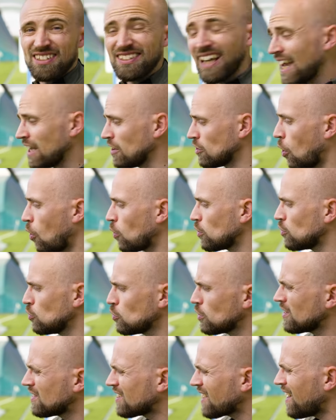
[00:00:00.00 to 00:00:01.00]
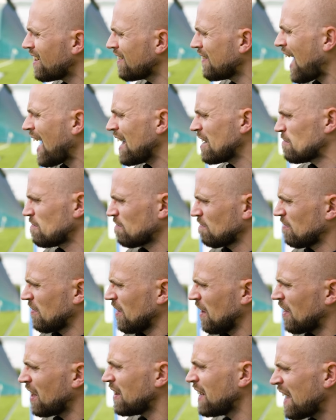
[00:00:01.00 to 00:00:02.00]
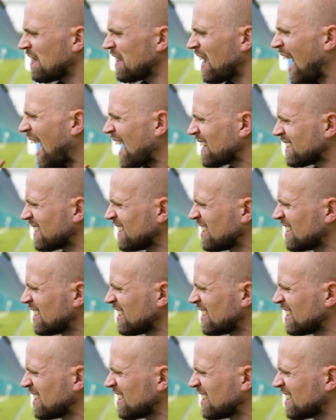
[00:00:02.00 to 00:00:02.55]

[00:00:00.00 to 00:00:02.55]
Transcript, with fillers: a side note, you can tell that the leather has